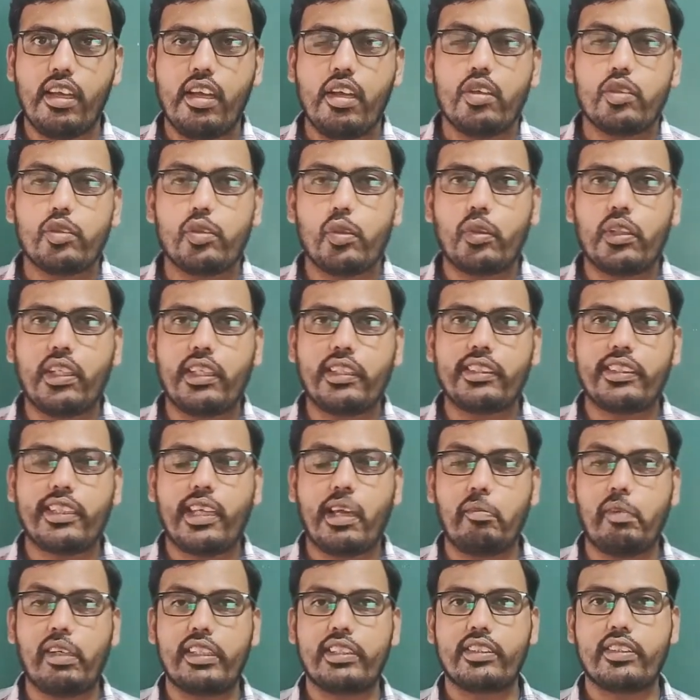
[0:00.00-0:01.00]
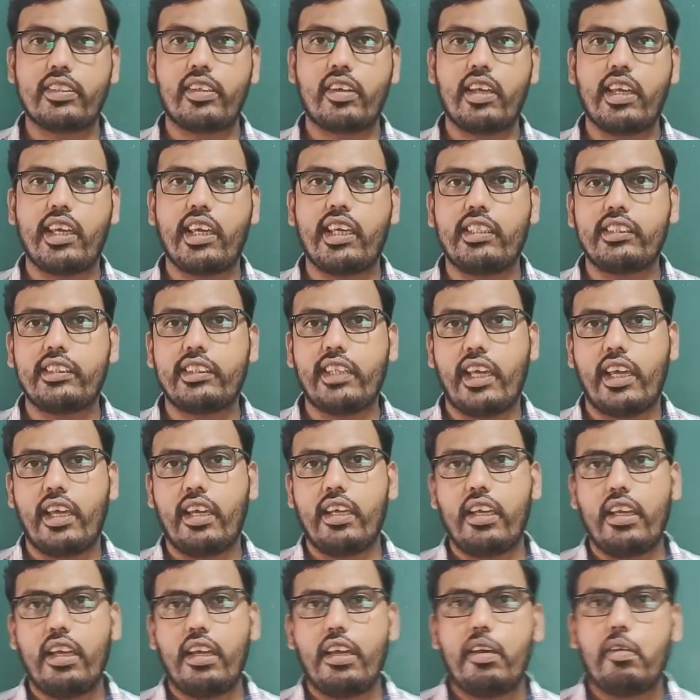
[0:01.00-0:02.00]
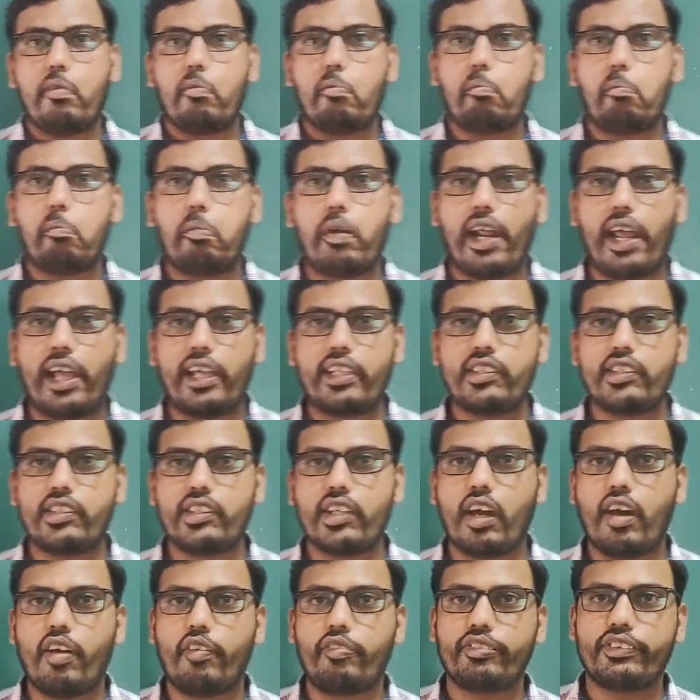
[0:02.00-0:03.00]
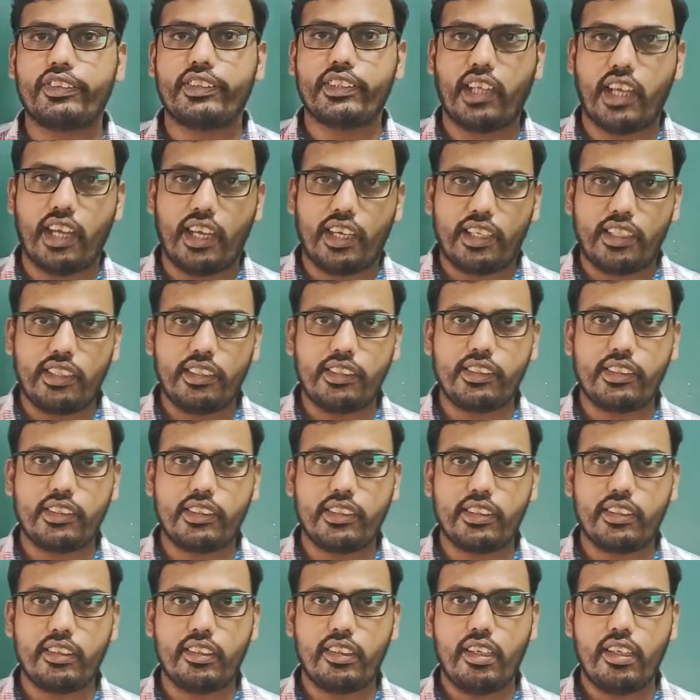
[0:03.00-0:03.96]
So this chemistry is a branch of science